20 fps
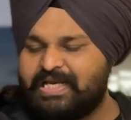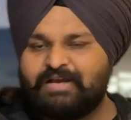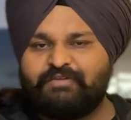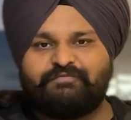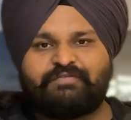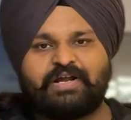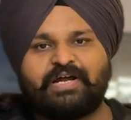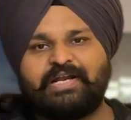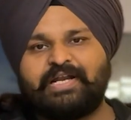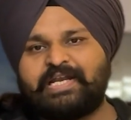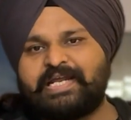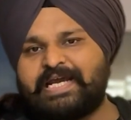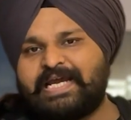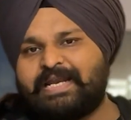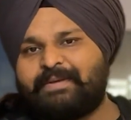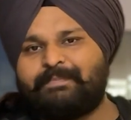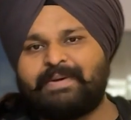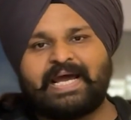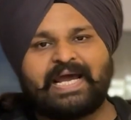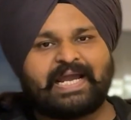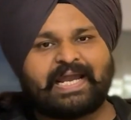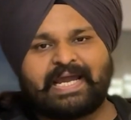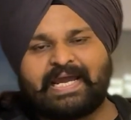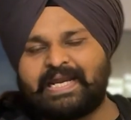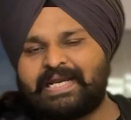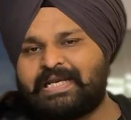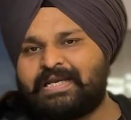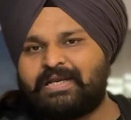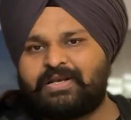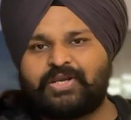front end, back
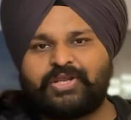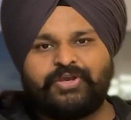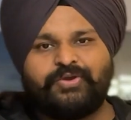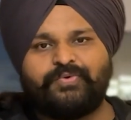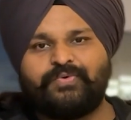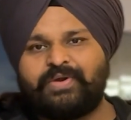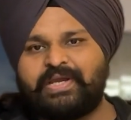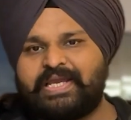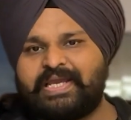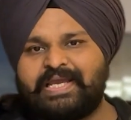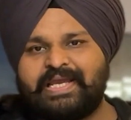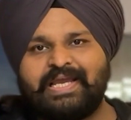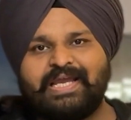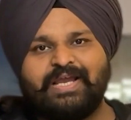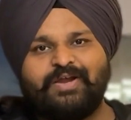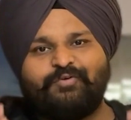end, QA,